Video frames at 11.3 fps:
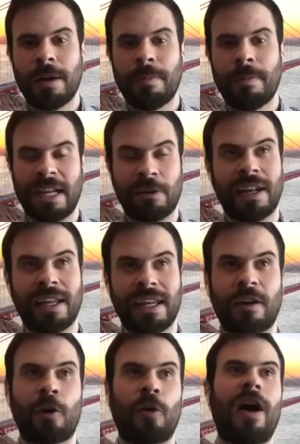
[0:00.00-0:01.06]
but integrating
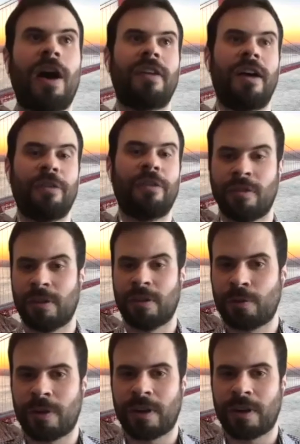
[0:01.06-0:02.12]
it across other zero
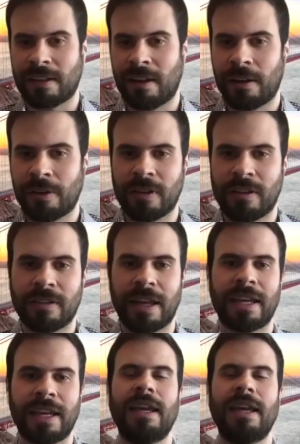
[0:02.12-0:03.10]
trust technologies like